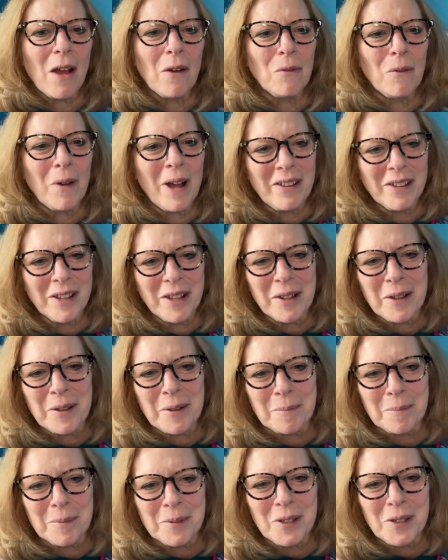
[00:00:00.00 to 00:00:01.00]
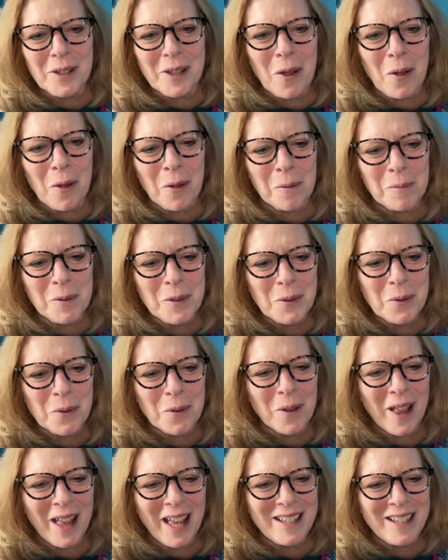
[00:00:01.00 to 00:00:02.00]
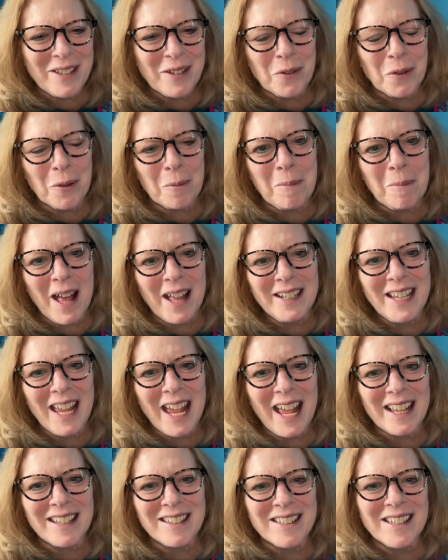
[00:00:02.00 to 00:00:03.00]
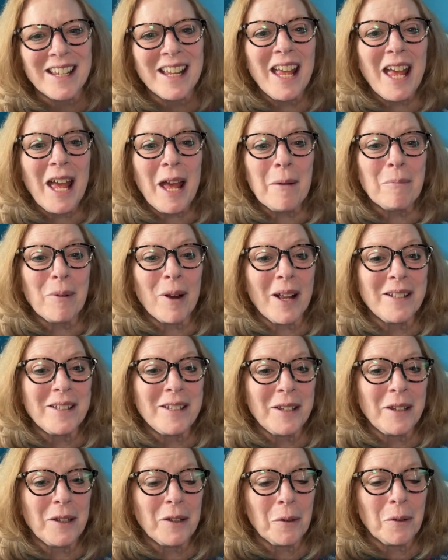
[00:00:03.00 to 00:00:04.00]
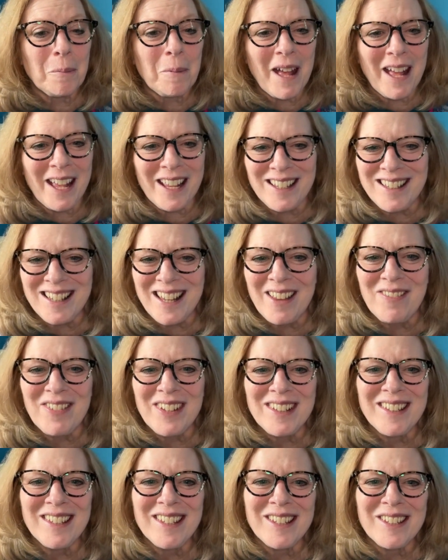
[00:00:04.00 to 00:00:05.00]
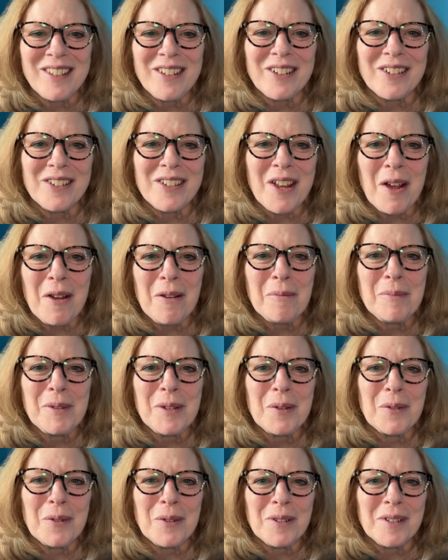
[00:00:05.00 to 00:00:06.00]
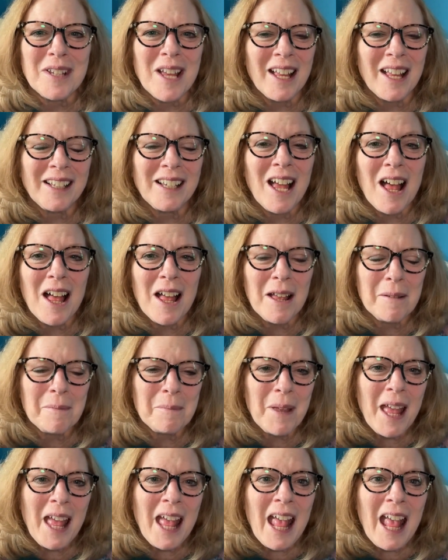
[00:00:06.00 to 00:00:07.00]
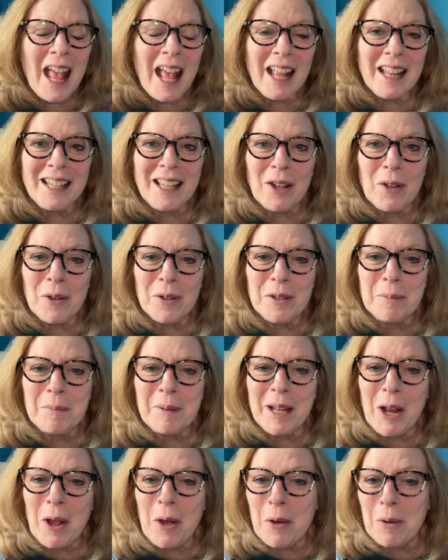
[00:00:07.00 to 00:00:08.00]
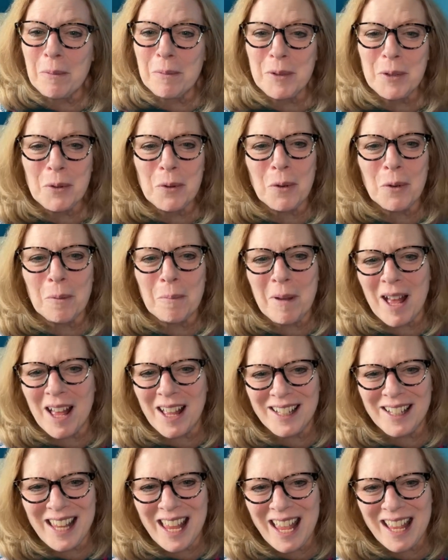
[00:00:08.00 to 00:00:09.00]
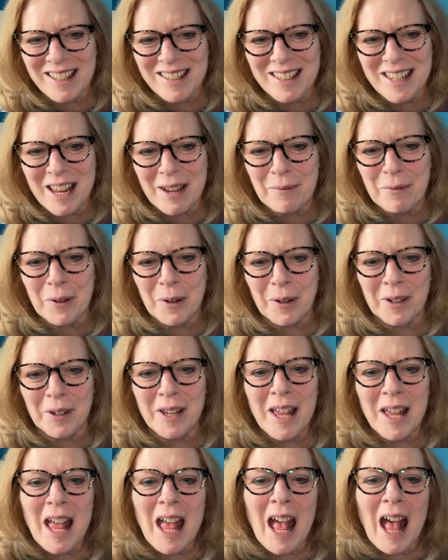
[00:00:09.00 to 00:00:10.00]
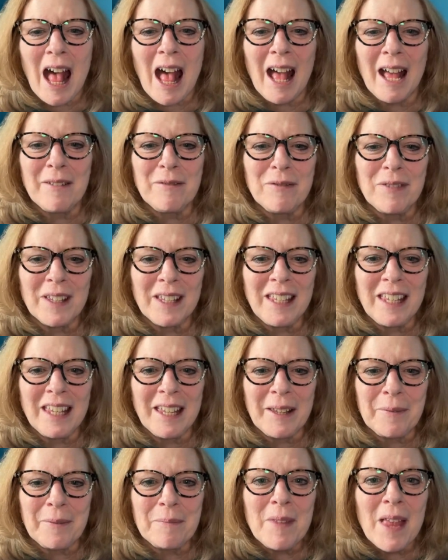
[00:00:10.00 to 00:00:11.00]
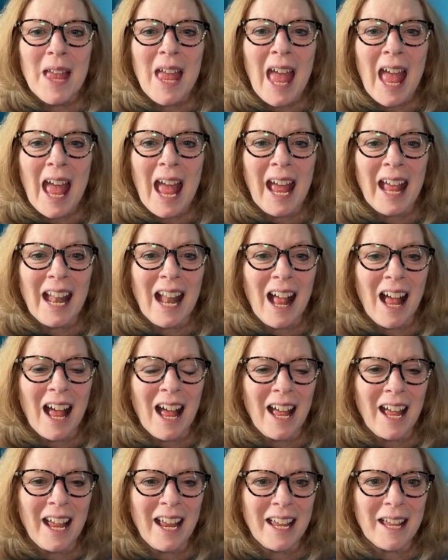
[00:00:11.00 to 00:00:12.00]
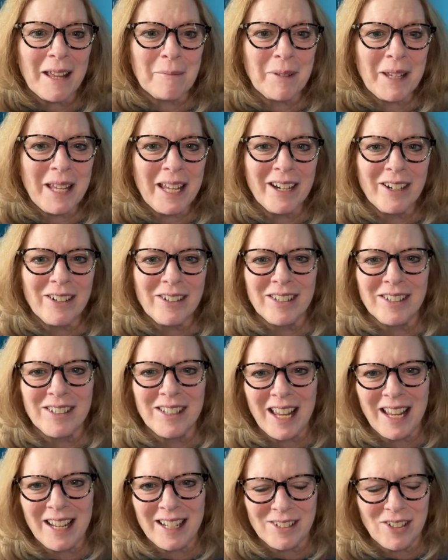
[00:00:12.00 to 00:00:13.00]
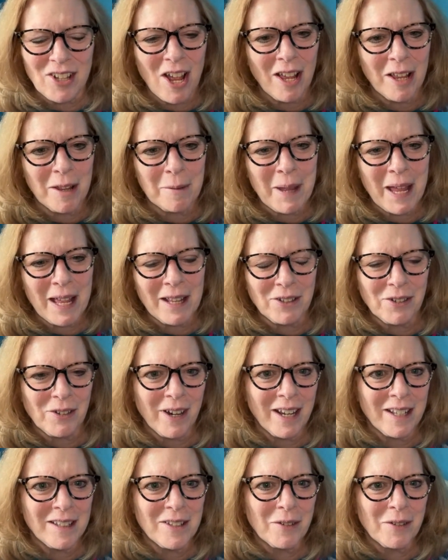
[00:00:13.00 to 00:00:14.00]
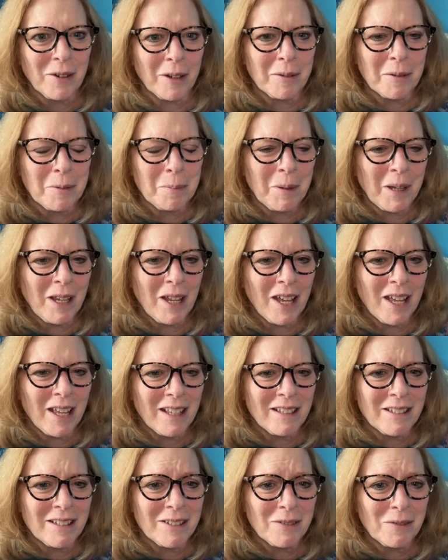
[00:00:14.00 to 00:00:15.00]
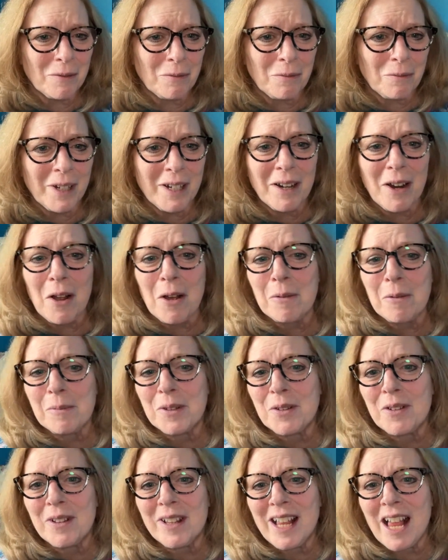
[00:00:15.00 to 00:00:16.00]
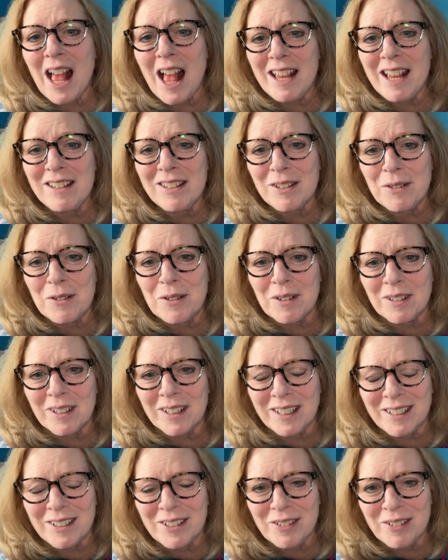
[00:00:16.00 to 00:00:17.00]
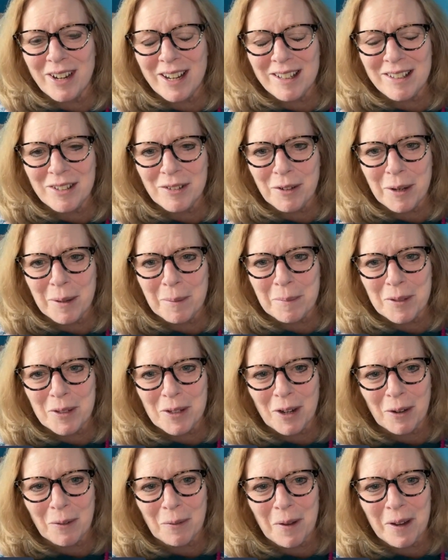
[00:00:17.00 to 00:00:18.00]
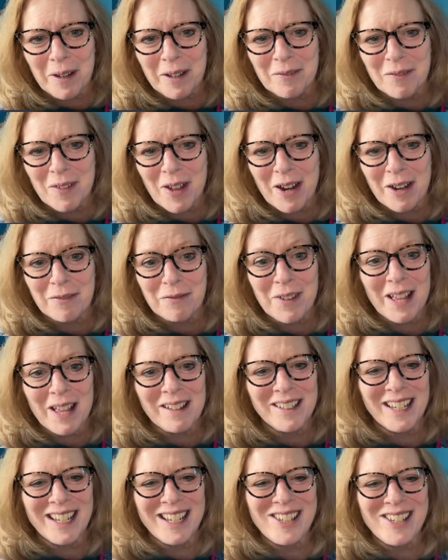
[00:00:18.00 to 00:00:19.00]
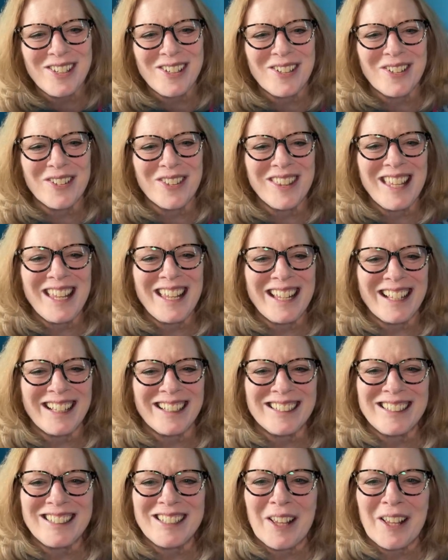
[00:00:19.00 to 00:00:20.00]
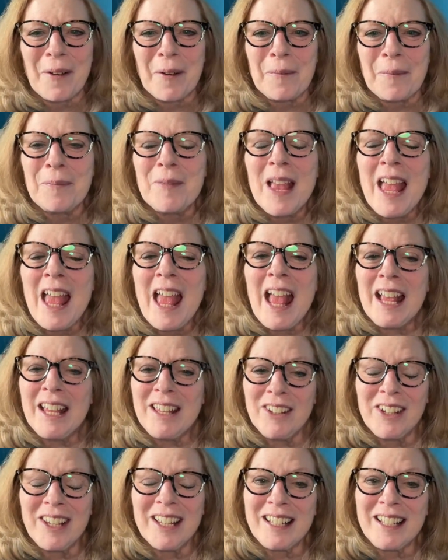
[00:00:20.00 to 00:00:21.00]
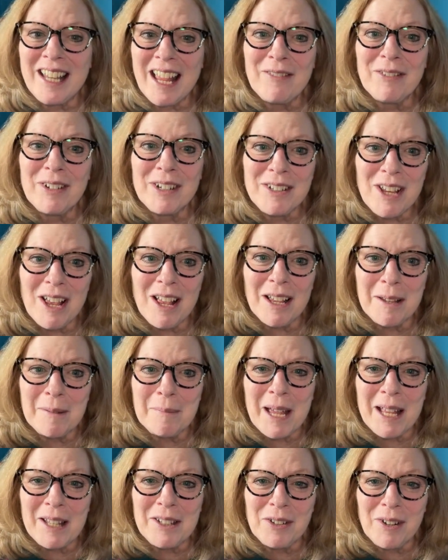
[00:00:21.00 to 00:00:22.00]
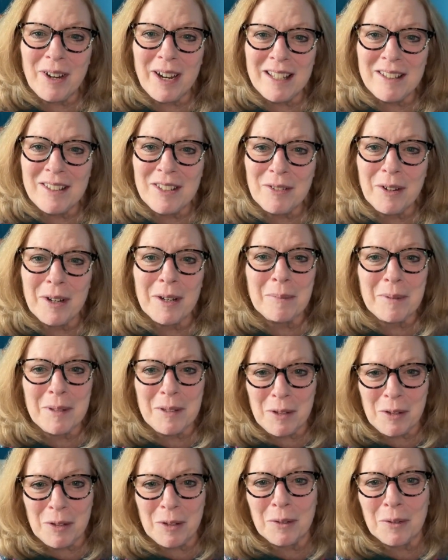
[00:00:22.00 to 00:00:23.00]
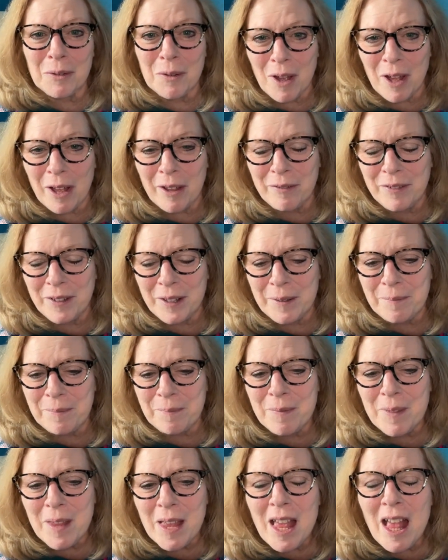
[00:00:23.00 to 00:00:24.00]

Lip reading: Welcome to the Homeschool High School podcast, brought to you by Seven Sisters Homeschool.com and the Ultimate Homeschool Podcast Network. I'm Vicki, and I am here today to talk about transcripts because we're homeschooling high school, and transcripts are one of our foundational things. So you can never talk about transcripts too often.